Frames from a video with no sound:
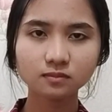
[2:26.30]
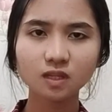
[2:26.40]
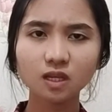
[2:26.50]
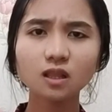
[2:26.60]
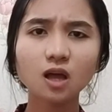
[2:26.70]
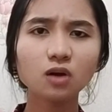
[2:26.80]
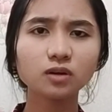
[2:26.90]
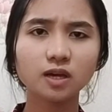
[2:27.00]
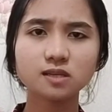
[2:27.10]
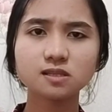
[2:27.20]
known
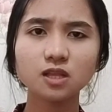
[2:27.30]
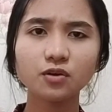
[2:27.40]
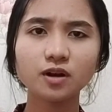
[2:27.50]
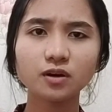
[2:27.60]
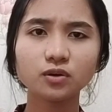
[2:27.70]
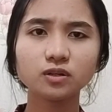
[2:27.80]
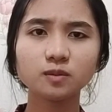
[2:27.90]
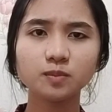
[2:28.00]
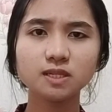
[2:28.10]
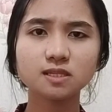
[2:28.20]
as Leonardo da
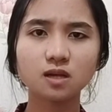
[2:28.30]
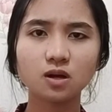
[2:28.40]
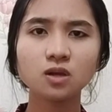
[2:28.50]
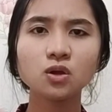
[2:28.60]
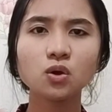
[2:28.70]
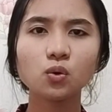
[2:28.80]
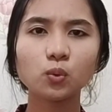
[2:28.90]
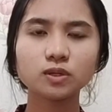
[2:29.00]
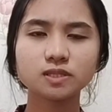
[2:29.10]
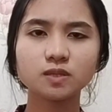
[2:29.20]
Pisa,
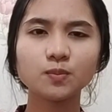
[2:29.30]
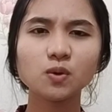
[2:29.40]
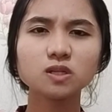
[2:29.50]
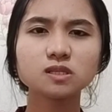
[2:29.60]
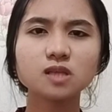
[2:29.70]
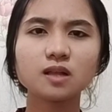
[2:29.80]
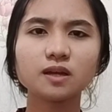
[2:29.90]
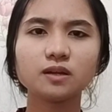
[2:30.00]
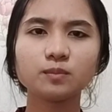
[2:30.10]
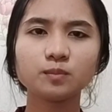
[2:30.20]
was the most
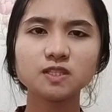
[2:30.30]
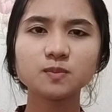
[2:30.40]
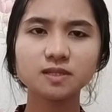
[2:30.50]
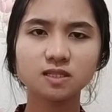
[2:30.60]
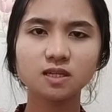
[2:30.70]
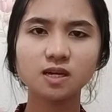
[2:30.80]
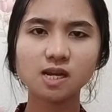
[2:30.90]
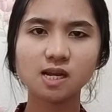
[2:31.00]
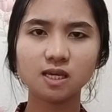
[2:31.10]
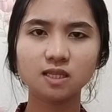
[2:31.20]
talented
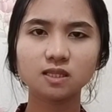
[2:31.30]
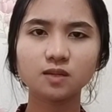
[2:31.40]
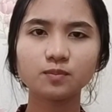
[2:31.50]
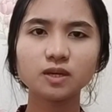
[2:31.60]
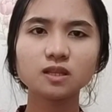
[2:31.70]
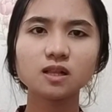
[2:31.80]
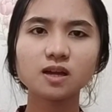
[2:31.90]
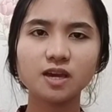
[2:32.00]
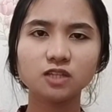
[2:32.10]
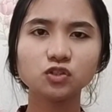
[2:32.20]
mathematician in the Middle
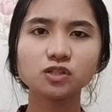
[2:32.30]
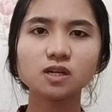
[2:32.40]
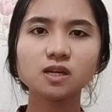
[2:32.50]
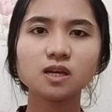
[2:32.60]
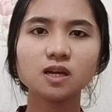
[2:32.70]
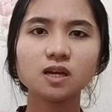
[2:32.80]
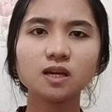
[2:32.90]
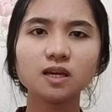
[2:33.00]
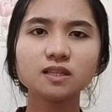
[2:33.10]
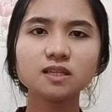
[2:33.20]
Age.
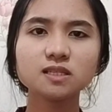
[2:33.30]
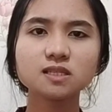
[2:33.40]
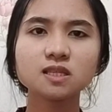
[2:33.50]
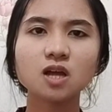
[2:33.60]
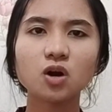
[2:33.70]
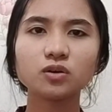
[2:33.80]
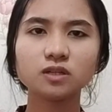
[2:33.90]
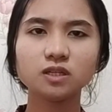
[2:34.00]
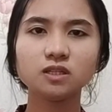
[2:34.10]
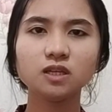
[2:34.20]
It is known
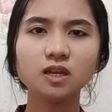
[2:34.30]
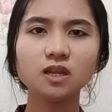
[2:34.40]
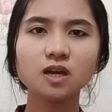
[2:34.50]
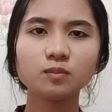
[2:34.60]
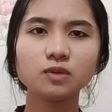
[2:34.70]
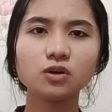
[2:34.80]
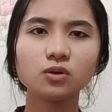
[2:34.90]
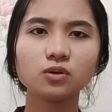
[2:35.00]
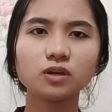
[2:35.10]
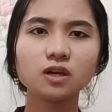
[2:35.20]
in Indian
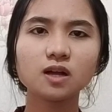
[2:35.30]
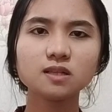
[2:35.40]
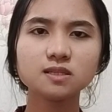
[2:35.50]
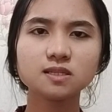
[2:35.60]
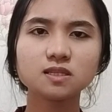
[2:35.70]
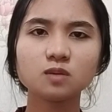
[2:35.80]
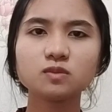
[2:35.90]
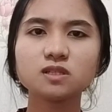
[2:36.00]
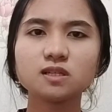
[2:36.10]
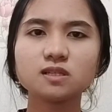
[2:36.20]
biological system
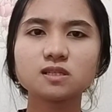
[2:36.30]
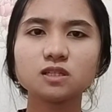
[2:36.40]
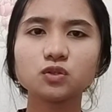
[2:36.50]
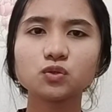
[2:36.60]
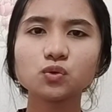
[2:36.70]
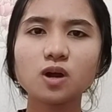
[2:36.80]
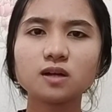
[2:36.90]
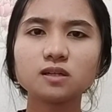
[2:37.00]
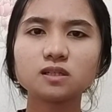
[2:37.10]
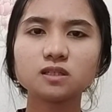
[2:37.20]
since the
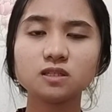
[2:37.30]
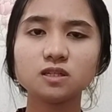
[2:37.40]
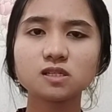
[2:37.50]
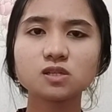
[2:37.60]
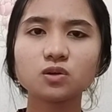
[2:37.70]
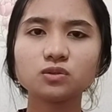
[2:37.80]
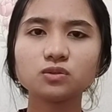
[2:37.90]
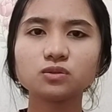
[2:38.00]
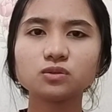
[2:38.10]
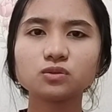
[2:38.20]
200 years
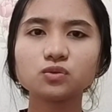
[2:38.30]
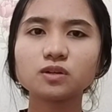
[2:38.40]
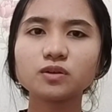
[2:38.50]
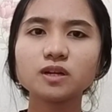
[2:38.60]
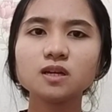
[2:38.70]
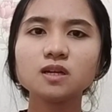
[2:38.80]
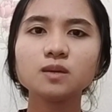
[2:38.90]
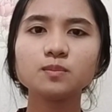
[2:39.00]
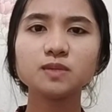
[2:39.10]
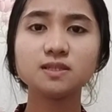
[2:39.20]
century
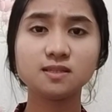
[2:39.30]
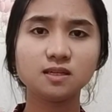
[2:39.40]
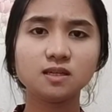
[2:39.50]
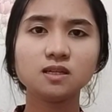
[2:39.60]
BC.